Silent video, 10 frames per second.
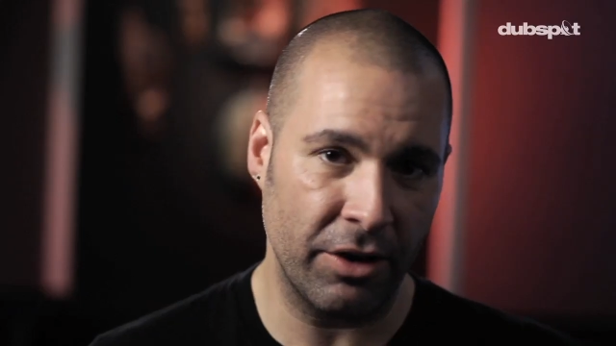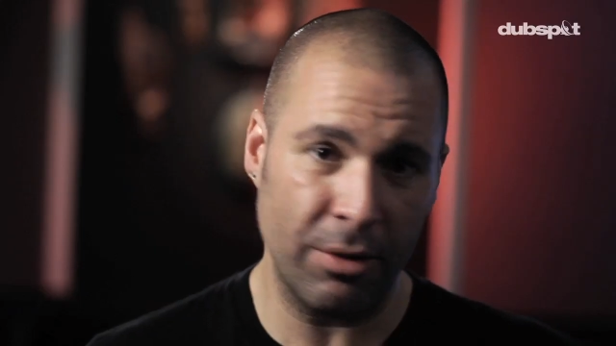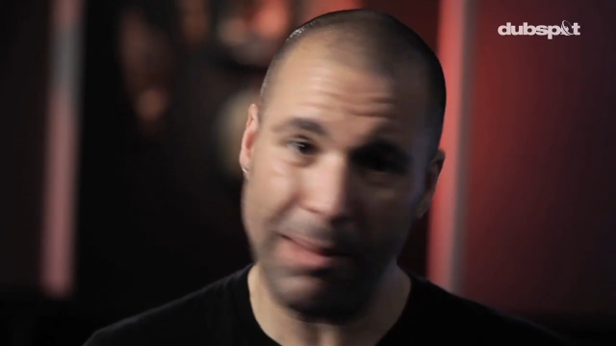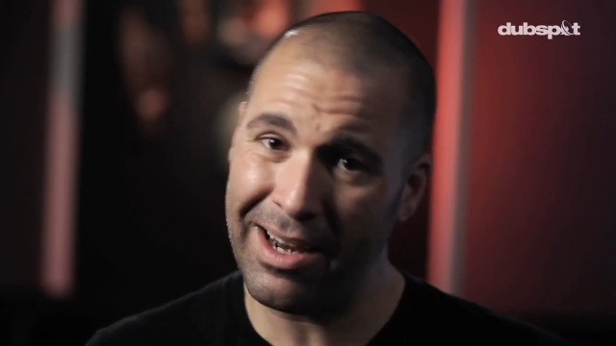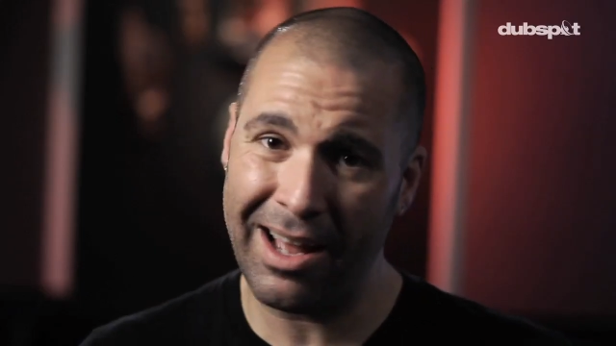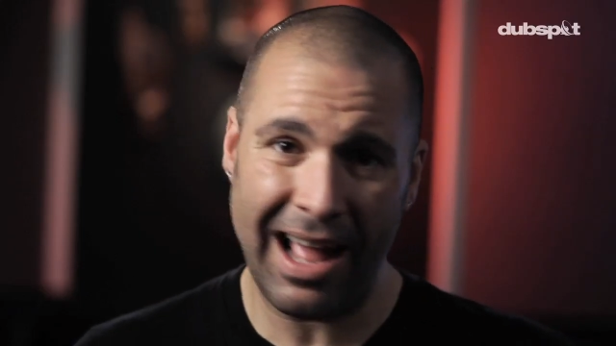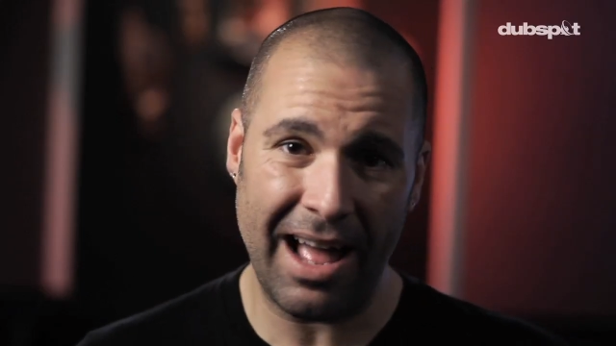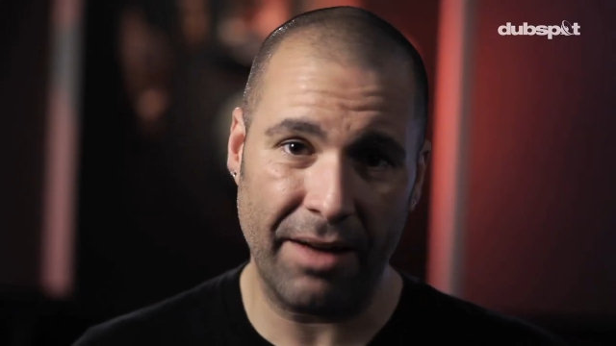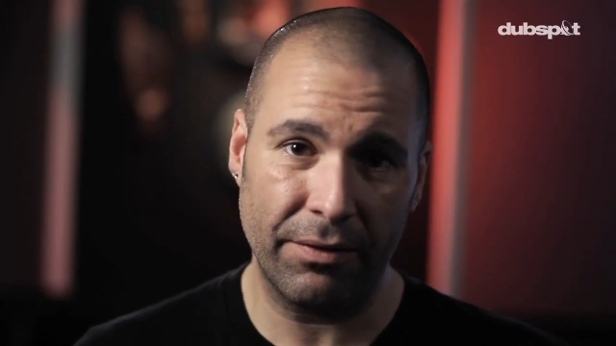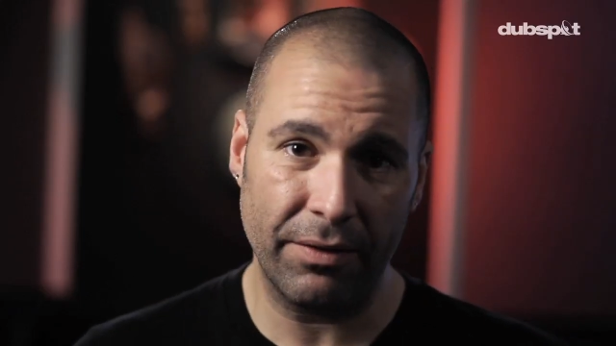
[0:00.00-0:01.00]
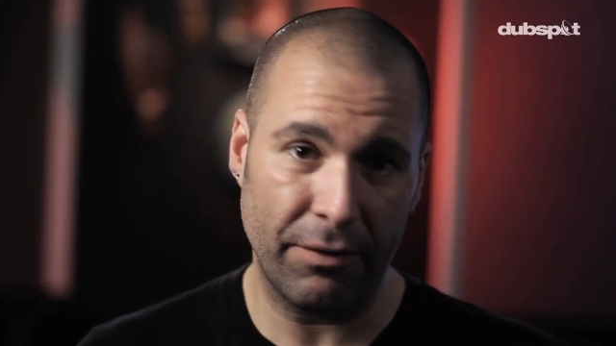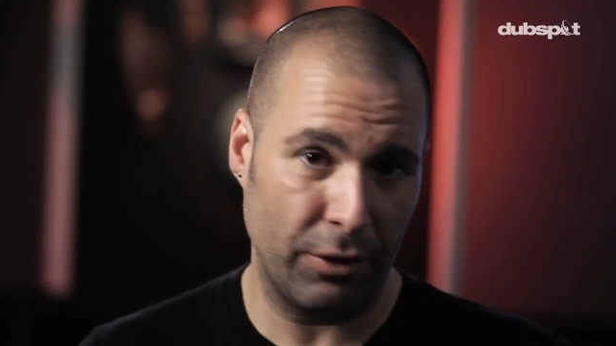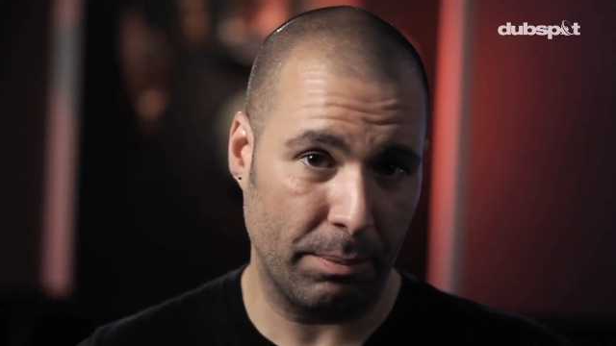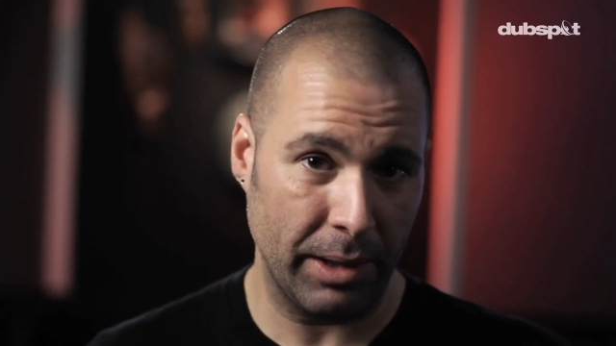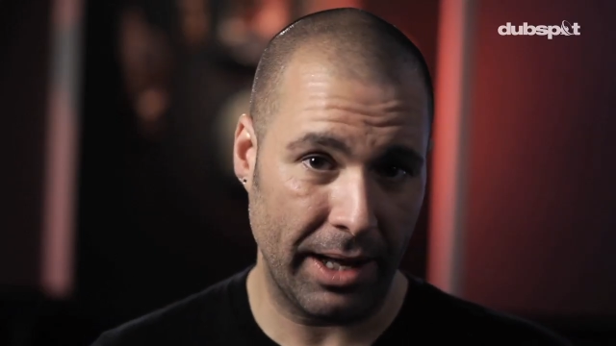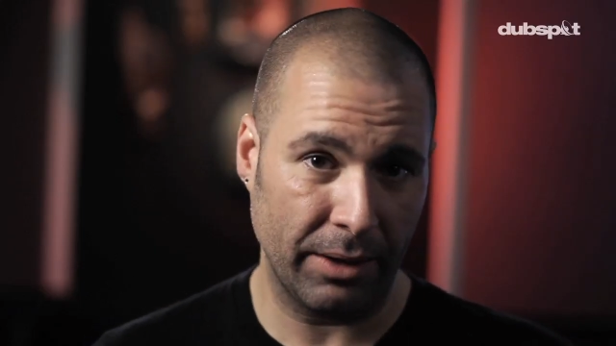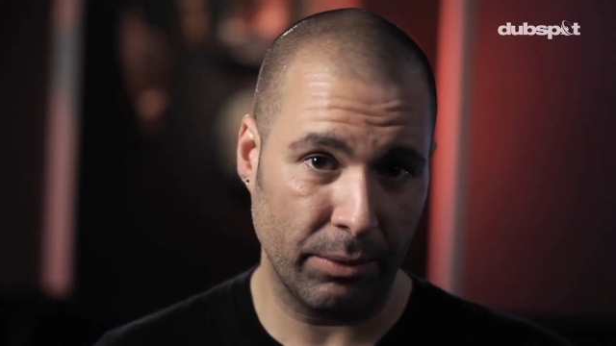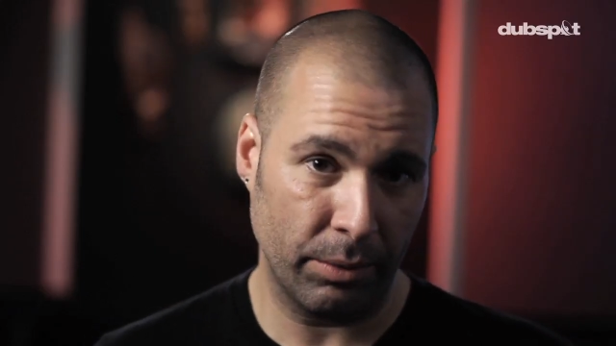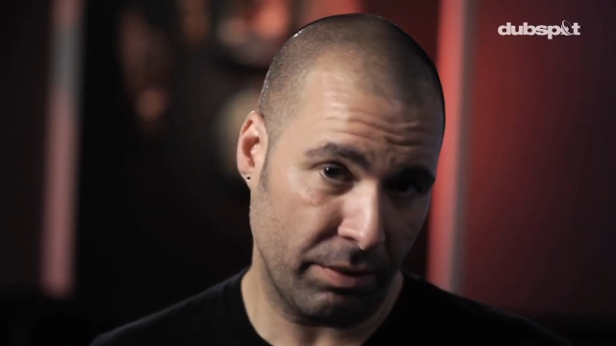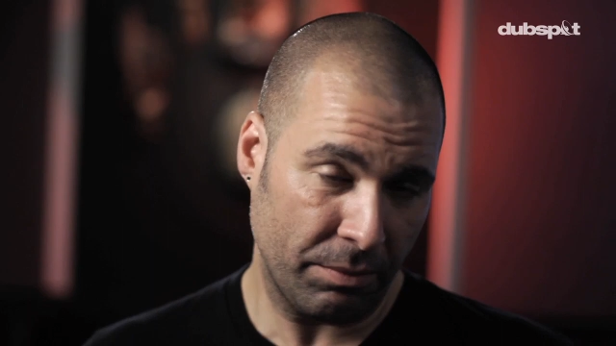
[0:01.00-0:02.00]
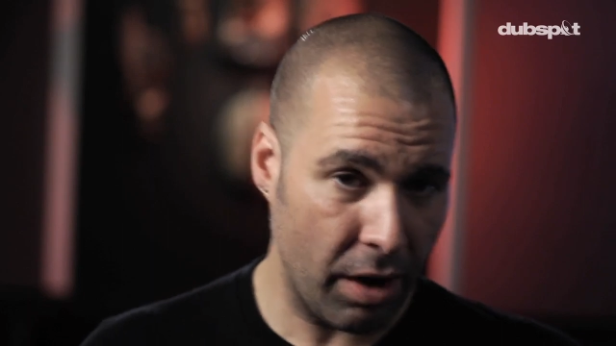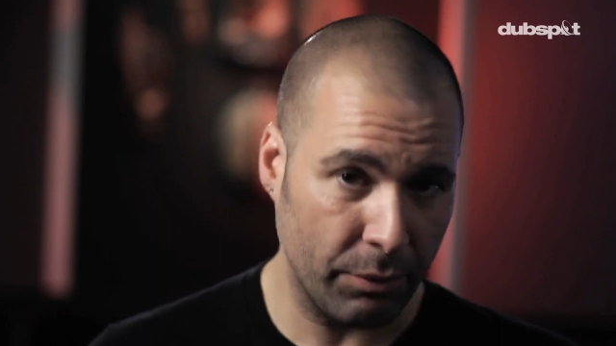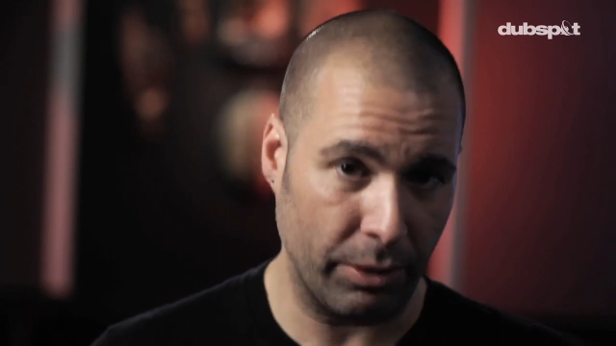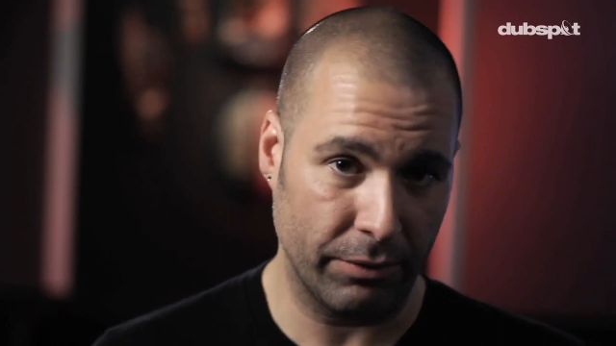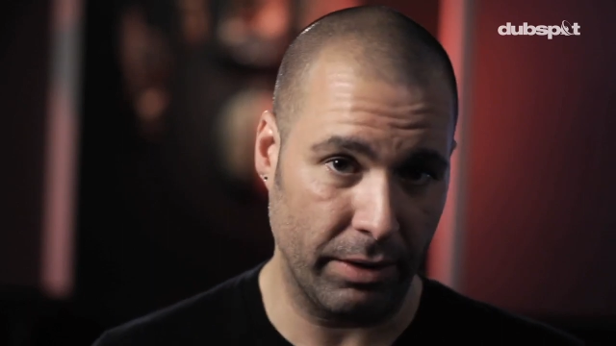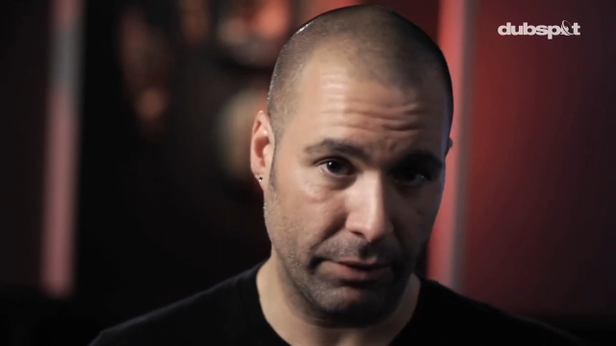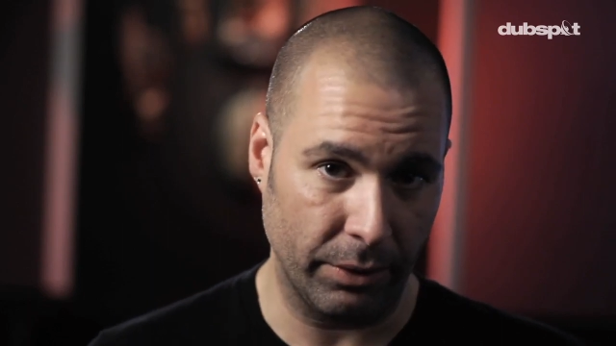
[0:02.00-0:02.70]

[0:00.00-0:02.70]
that you might not have if you're playing with some software in front of